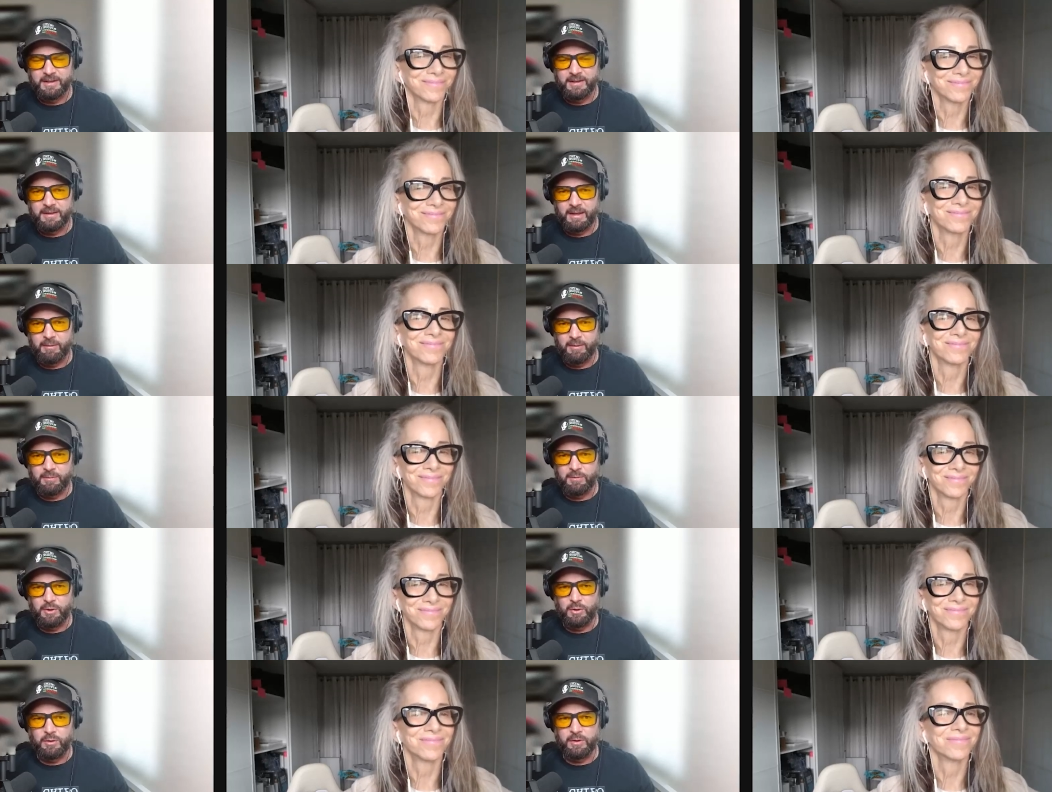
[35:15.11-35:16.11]
Speaker 1: they would
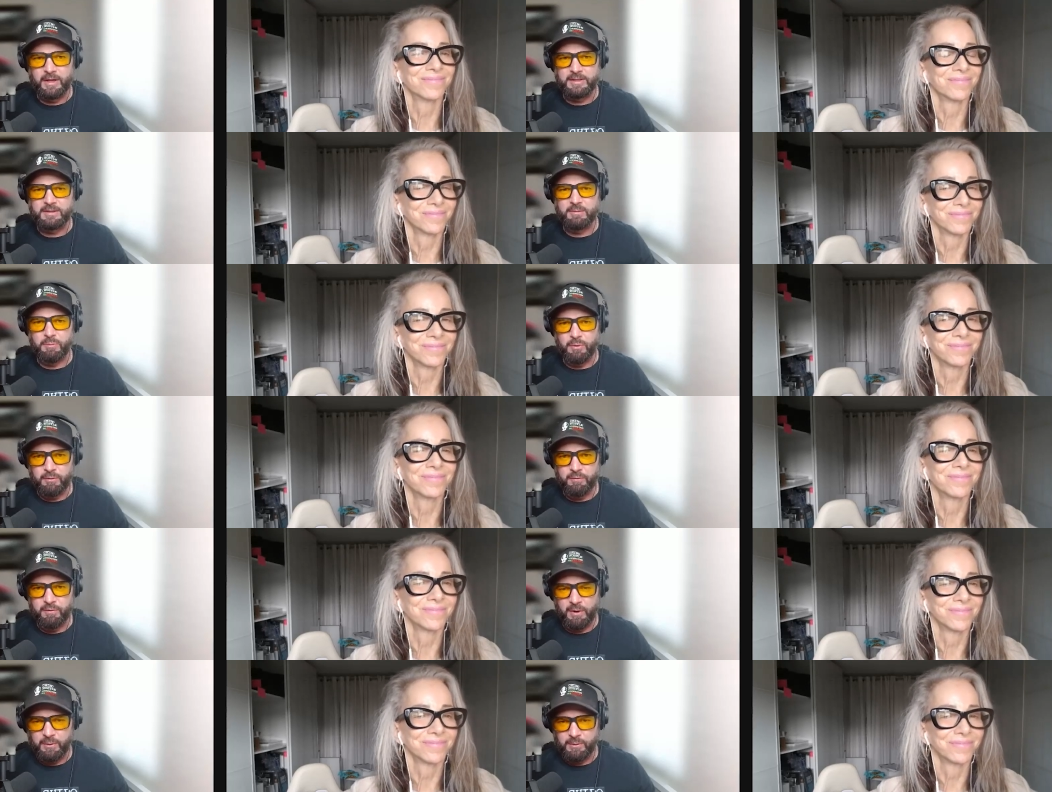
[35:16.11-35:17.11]
utilize it more
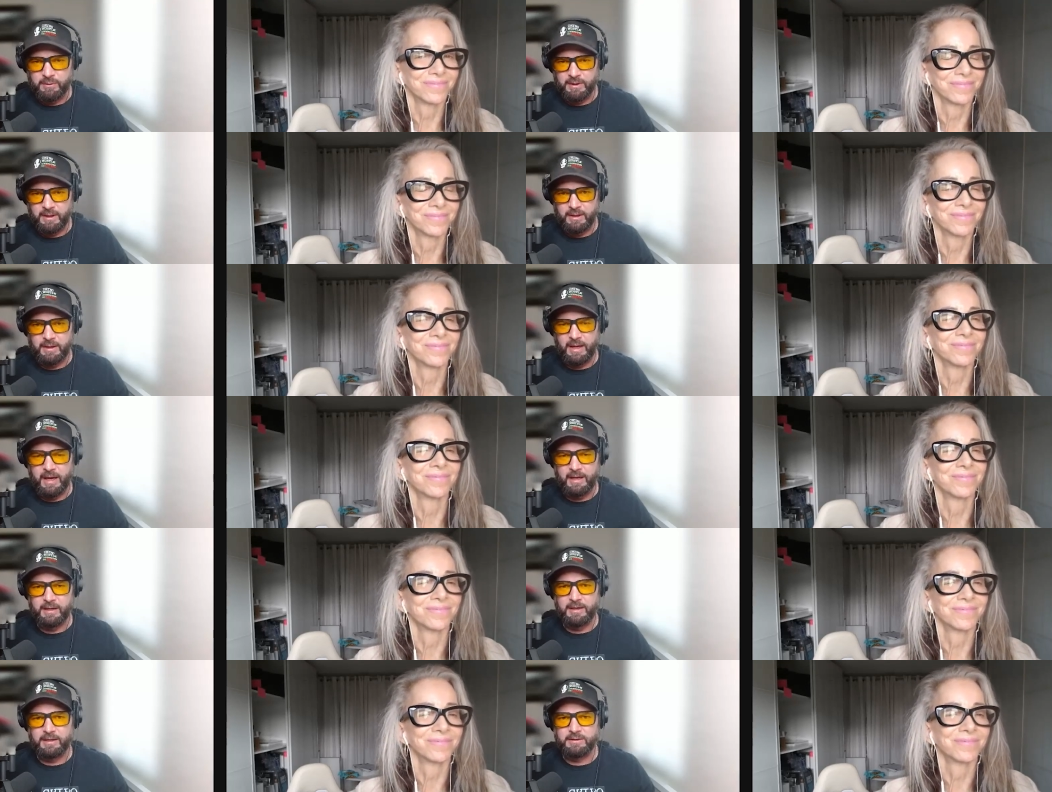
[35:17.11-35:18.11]
frequently and add
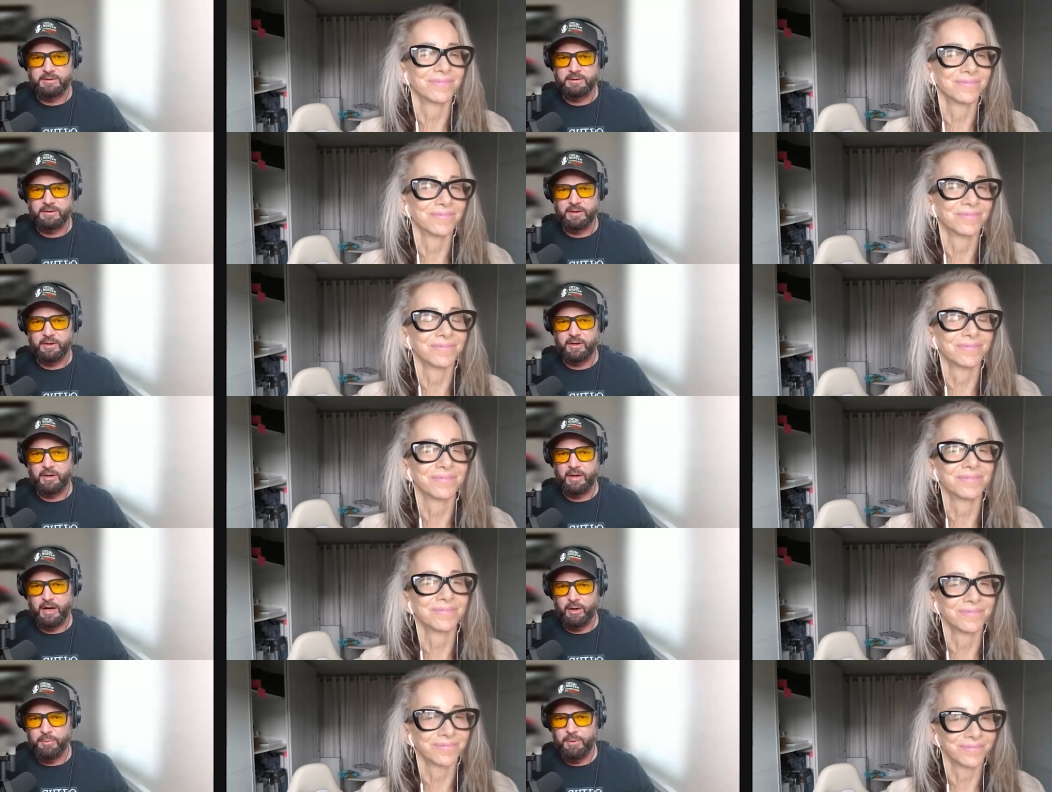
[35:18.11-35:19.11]
it into their
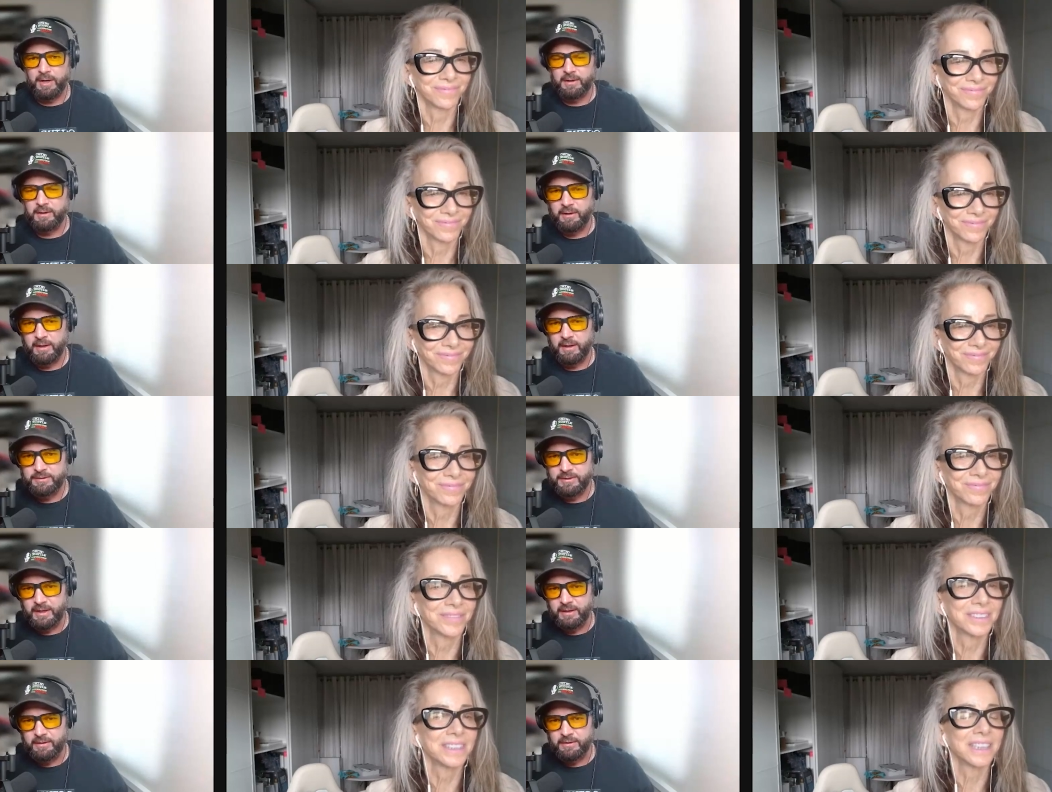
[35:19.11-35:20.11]
chiropractic
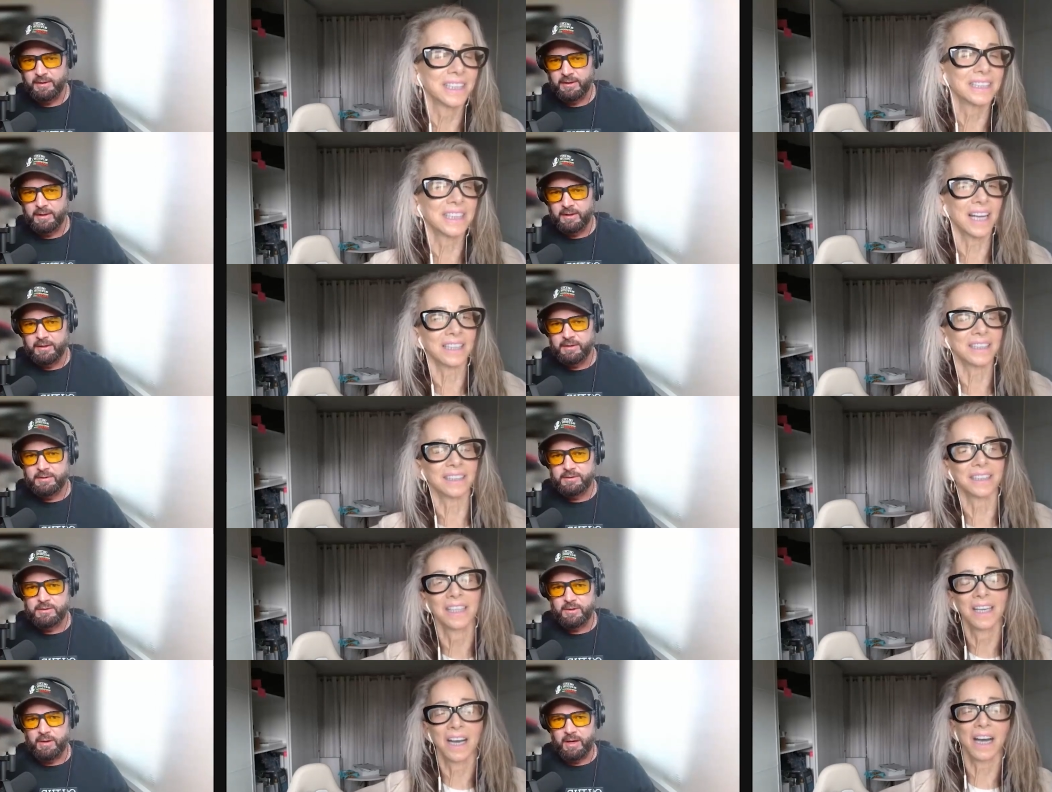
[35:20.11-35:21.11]
lifestyle.
Speaker 2: Exactly.
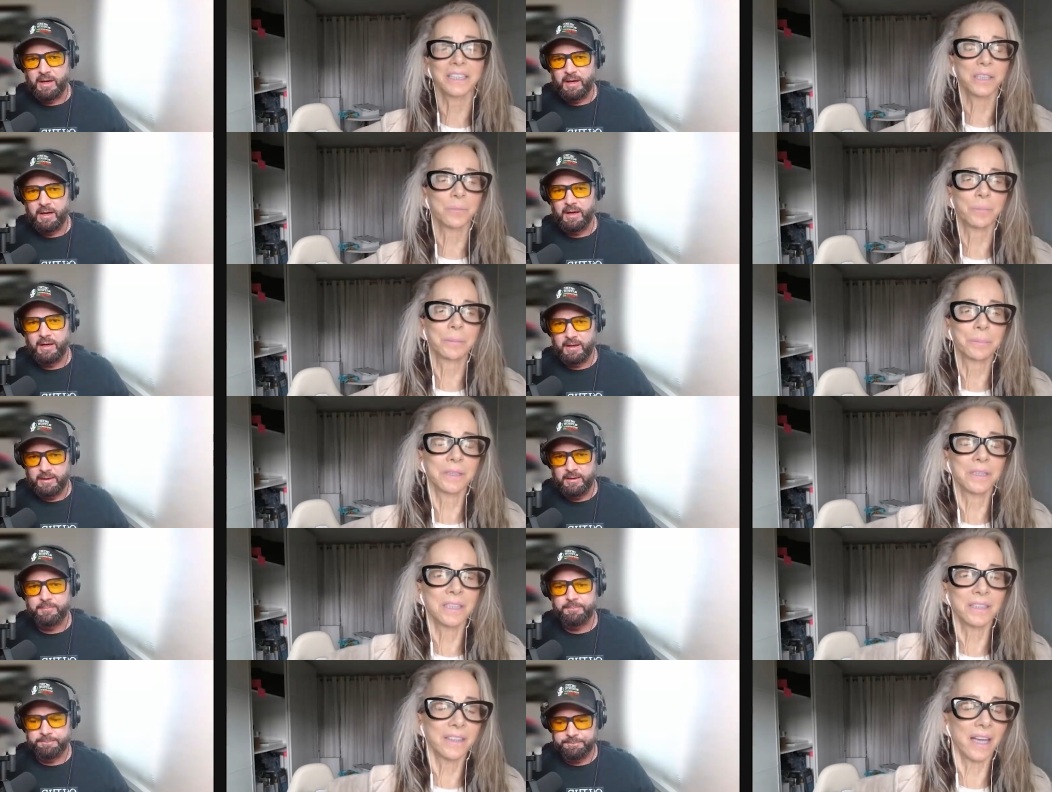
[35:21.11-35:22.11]
So I, I tell people
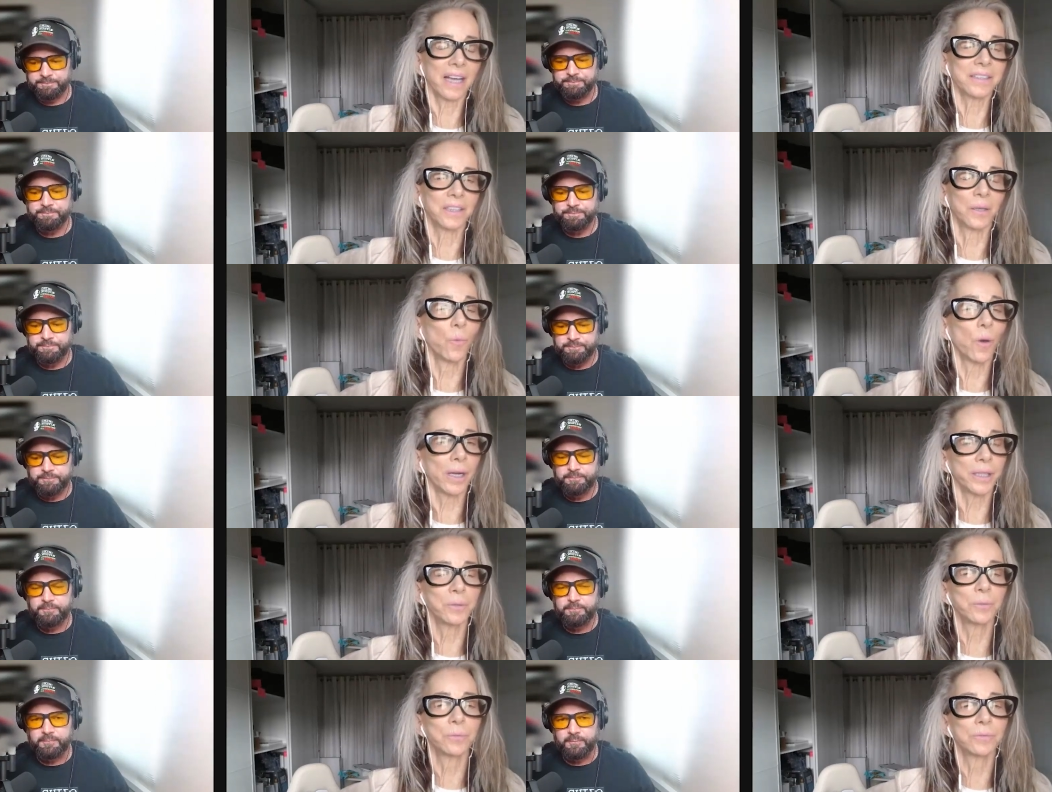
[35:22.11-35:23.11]
instead of asking why
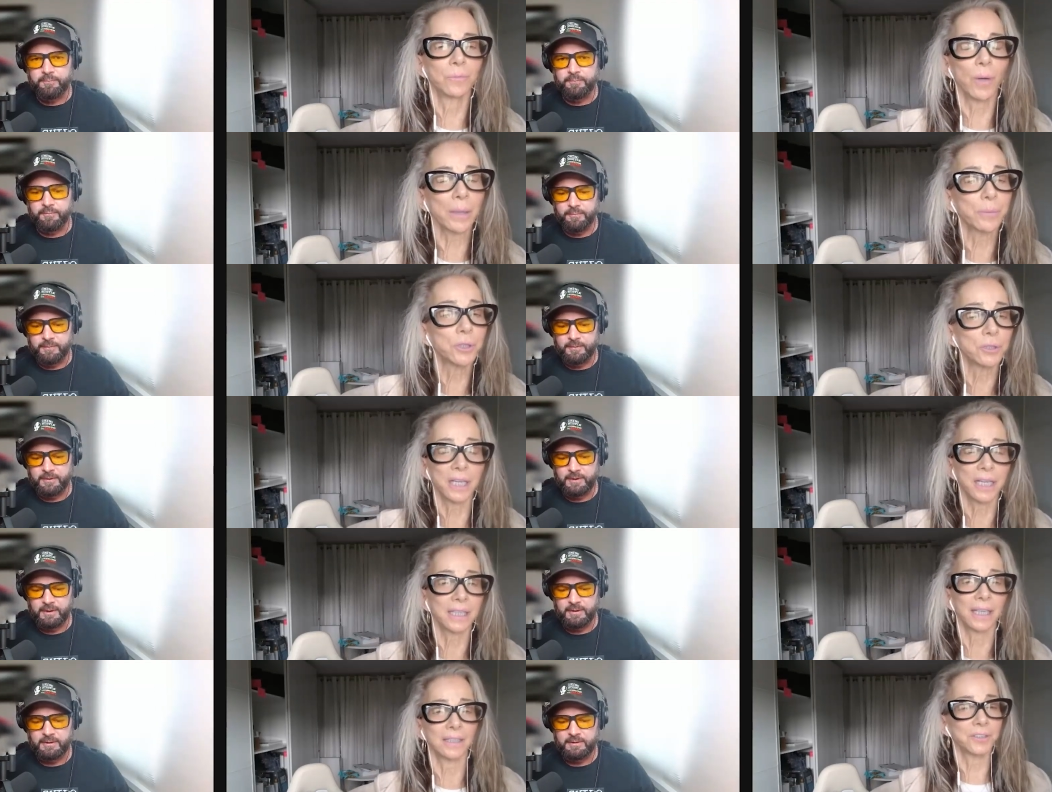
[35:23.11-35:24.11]
you why would you
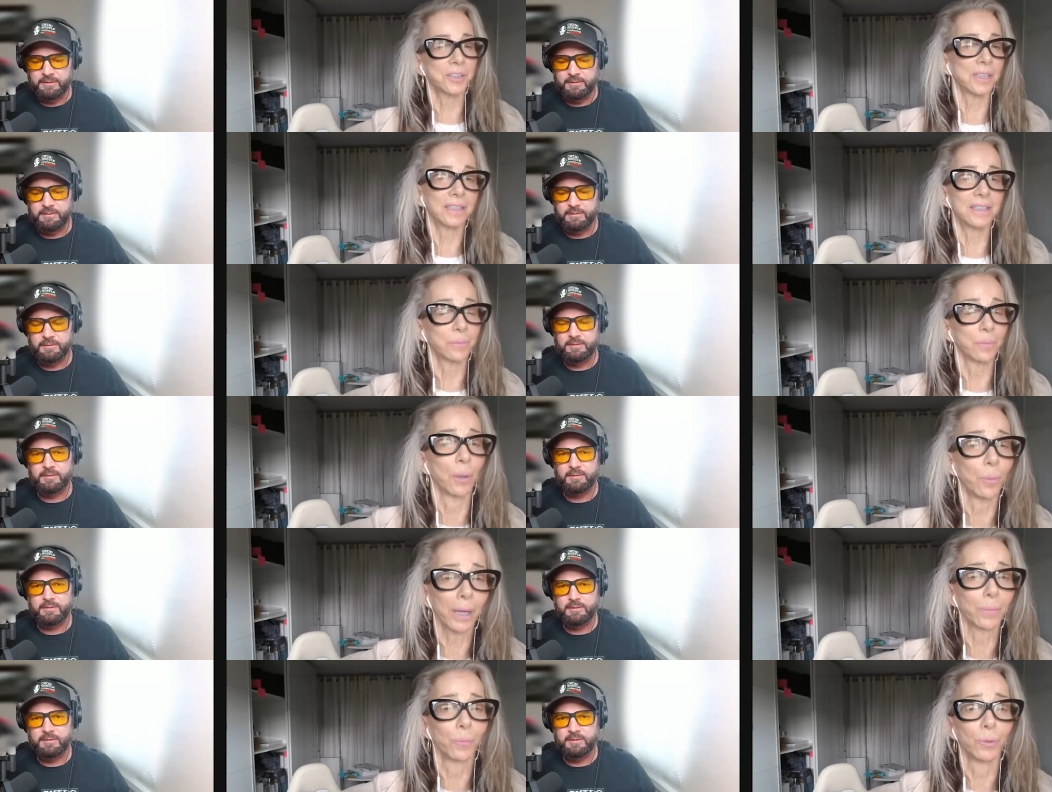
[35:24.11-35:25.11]
take algae, I'd say, well,
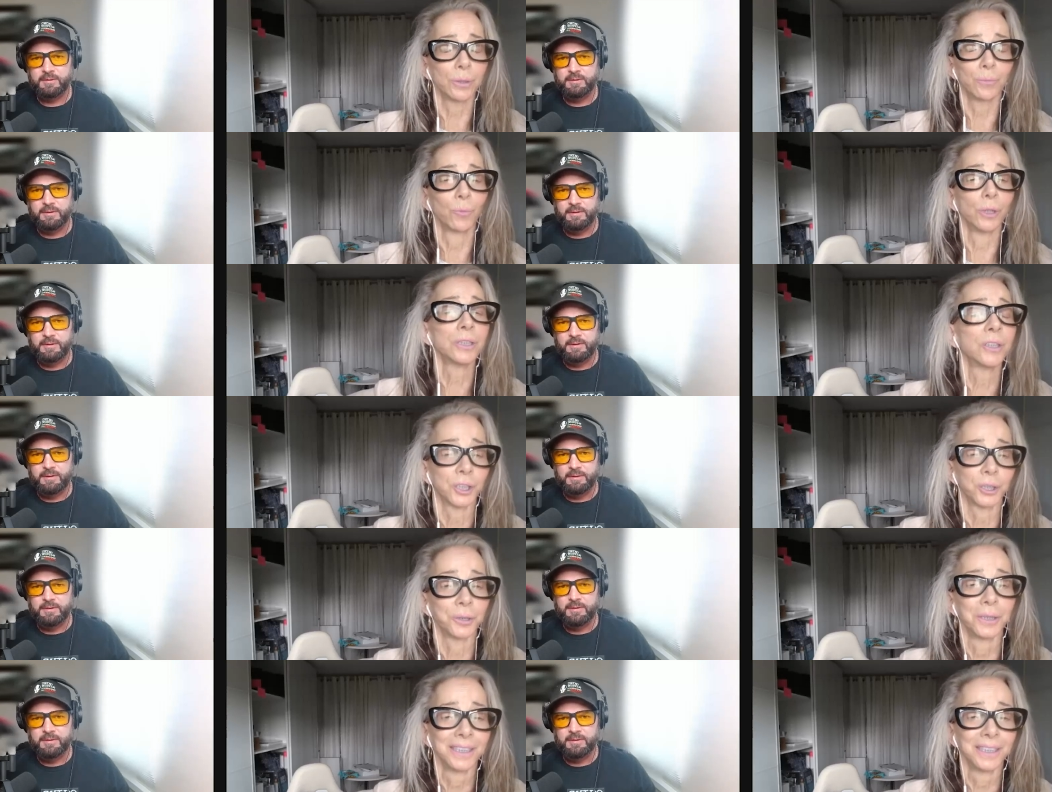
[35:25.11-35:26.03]
why w- wouldn't you?